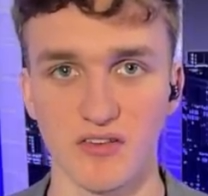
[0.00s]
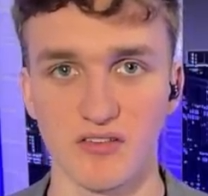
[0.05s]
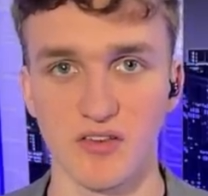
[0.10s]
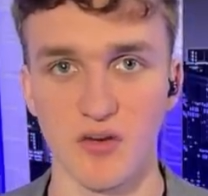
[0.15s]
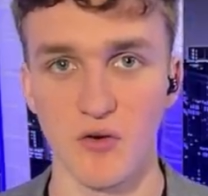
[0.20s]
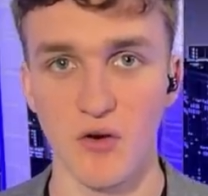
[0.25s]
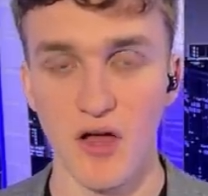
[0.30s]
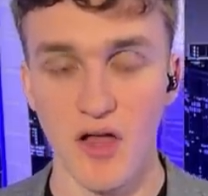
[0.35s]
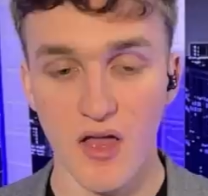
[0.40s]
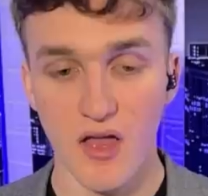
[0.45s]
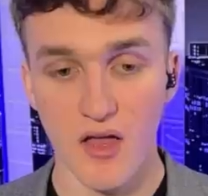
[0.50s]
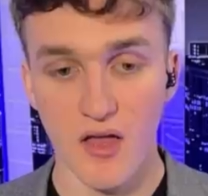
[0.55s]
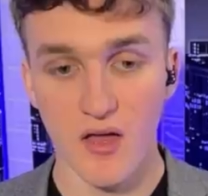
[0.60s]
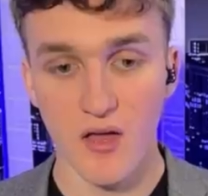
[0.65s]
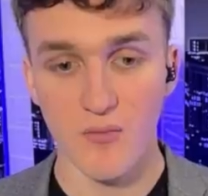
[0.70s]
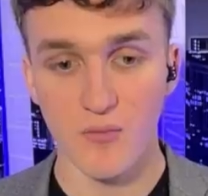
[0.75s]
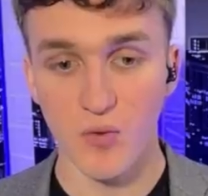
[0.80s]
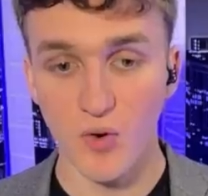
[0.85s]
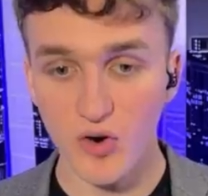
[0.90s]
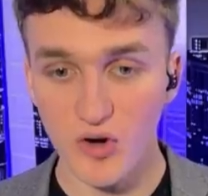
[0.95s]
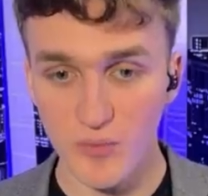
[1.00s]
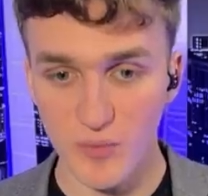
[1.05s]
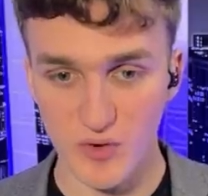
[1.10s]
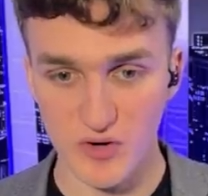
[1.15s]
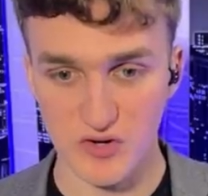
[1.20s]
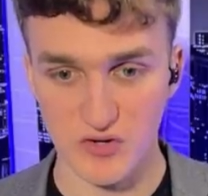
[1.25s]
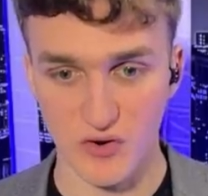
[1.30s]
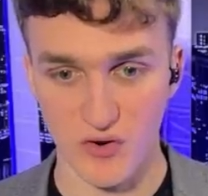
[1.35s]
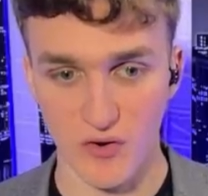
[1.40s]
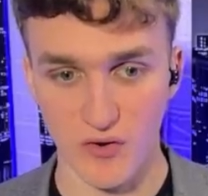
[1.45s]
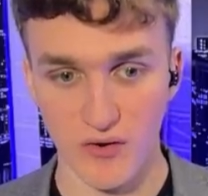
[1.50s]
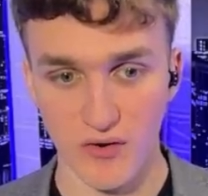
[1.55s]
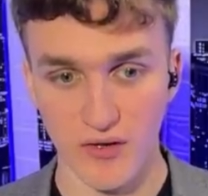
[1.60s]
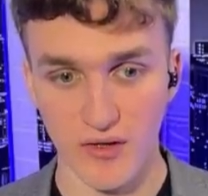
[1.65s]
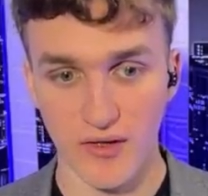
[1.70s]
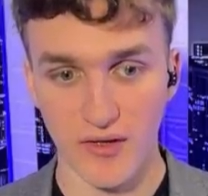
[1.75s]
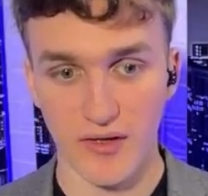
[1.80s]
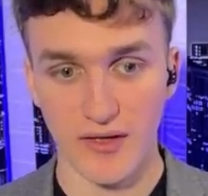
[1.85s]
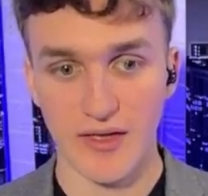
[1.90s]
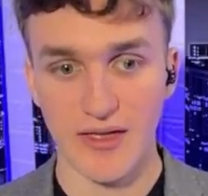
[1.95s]
So Border Patrol
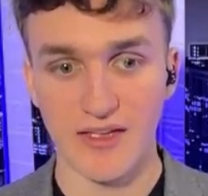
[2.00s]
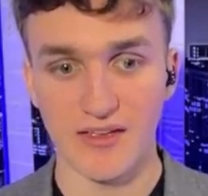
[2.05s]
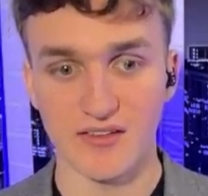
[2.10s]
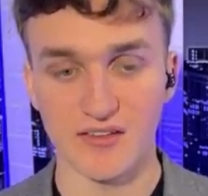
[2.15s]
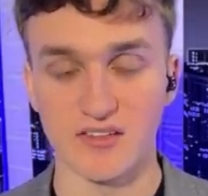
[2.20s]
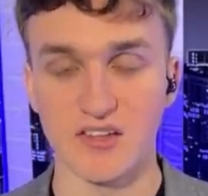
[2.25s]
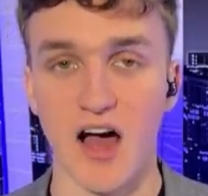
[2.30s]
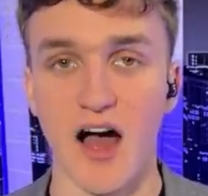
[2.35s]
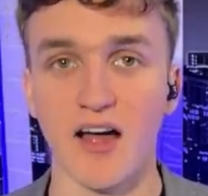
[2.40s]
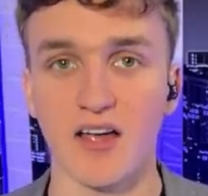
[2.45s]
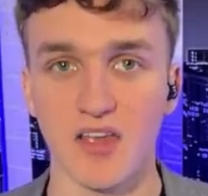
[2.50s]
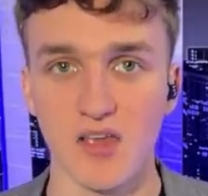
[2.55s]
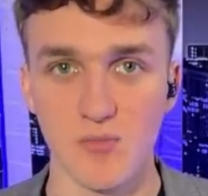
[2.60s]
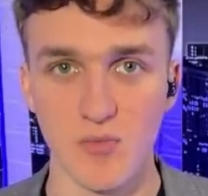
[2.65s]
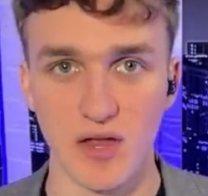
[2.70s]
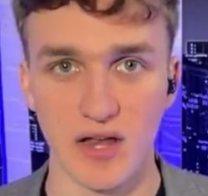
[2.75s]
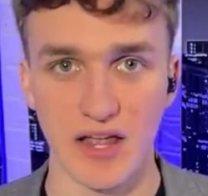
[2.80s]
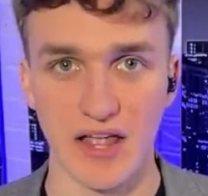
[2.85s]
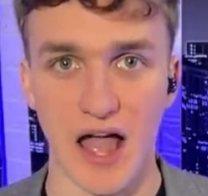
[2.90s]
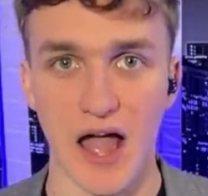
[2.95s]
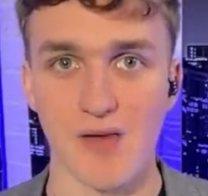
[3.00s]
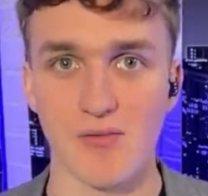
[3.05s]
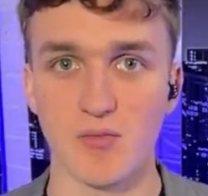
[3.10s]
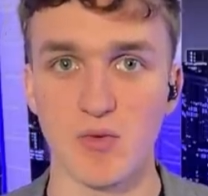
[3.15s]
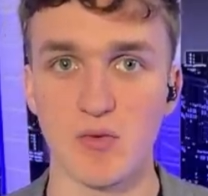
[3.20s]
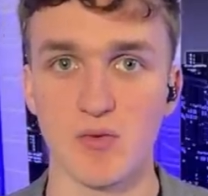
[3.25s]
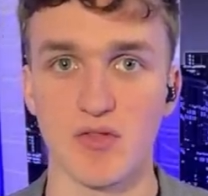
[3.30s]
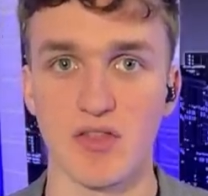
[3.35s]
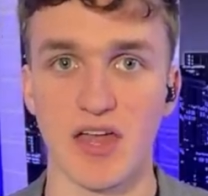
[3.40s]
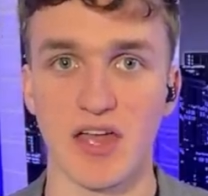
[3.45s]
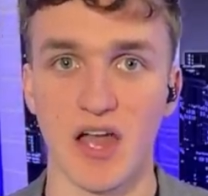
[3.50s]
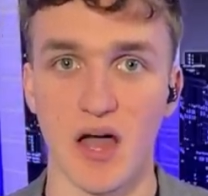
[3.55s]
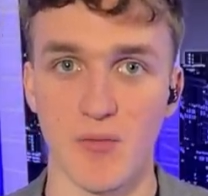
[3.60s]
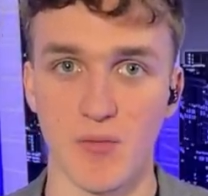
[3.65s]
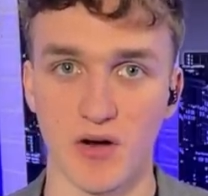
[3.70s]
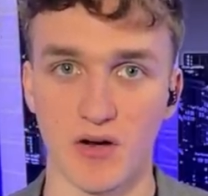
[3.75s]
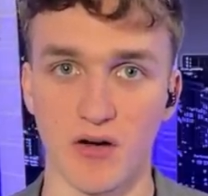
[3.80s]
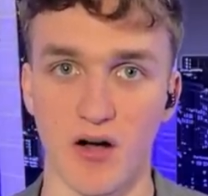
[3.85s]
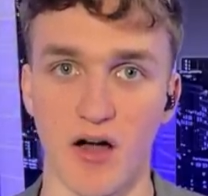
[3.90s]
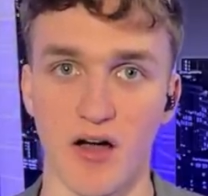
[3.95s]
is documenting how many people they come
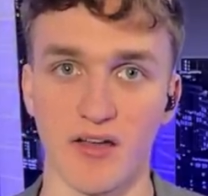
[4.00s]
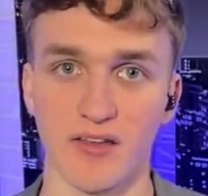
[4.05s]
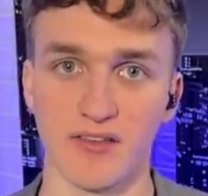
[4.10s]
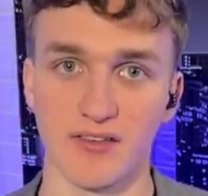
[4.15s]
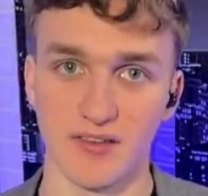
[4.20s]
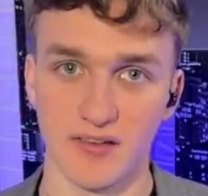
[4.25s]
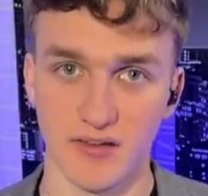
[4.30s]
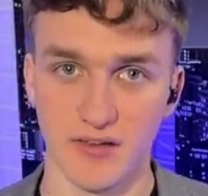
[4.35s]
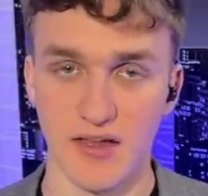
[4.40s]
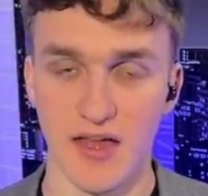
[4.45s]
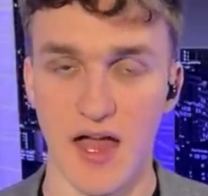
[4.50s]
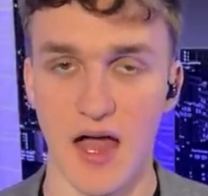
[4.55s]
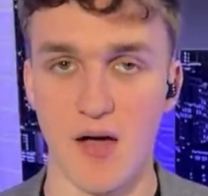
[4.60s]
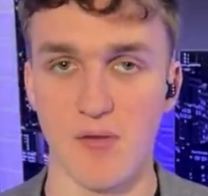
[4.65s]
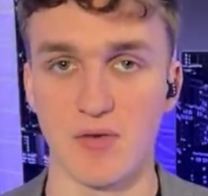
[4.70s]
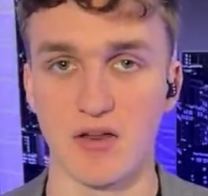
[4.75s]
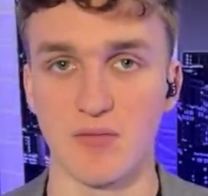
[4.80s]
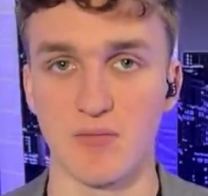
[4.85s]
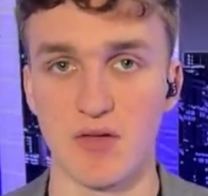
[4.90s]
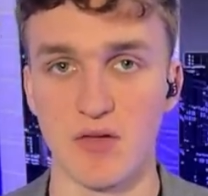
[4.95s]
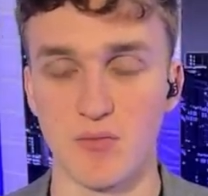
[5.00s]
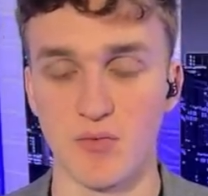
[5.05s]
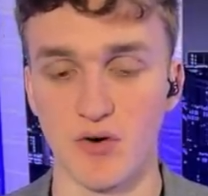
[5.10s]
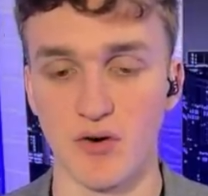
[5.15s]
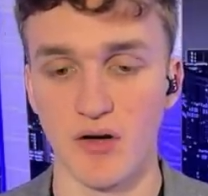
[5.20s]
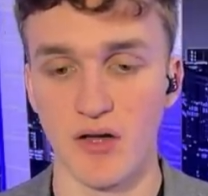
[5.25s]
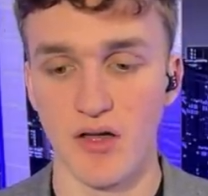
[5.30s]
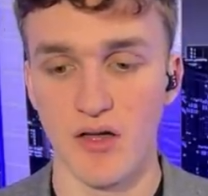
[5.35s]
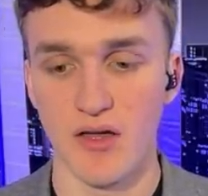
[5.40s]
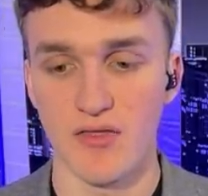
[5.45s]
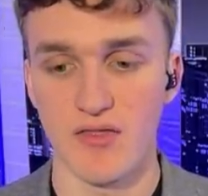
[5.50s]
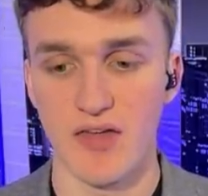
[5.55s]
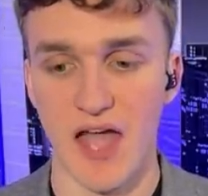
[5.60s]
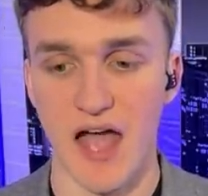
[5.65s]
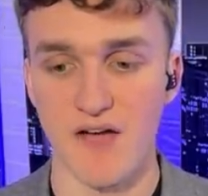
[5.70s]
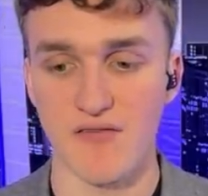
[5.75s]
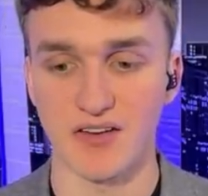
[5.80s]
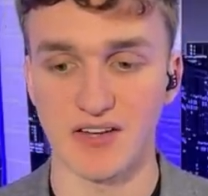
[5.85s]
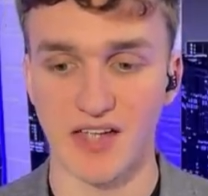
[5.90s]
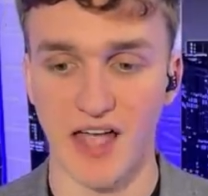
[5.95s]
across, how many people they
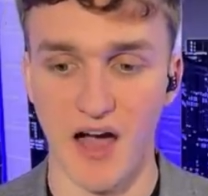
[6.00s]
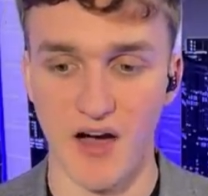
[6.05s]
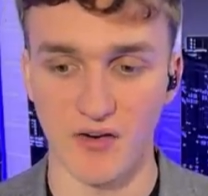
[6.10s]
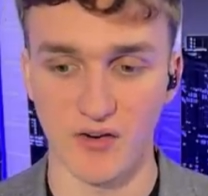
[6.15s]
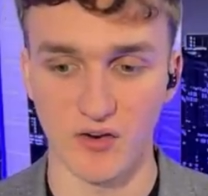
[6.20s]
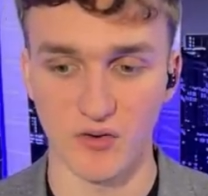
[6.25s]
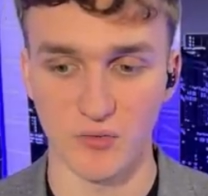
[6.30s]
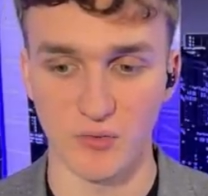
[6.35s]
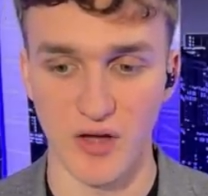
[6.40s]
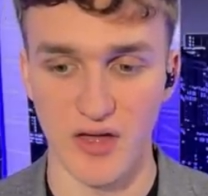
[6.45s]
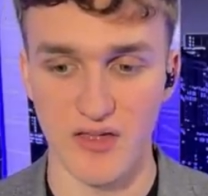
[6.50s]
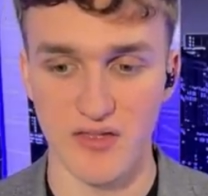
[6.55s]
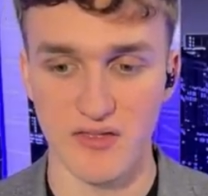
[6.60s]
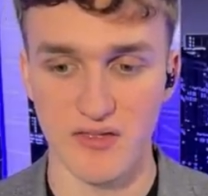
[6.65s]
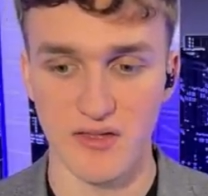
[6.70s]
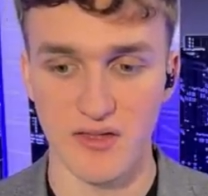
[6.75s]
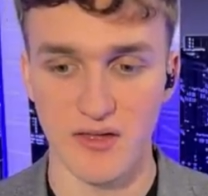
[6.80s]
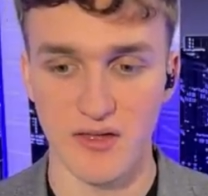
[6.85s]
have encounters with,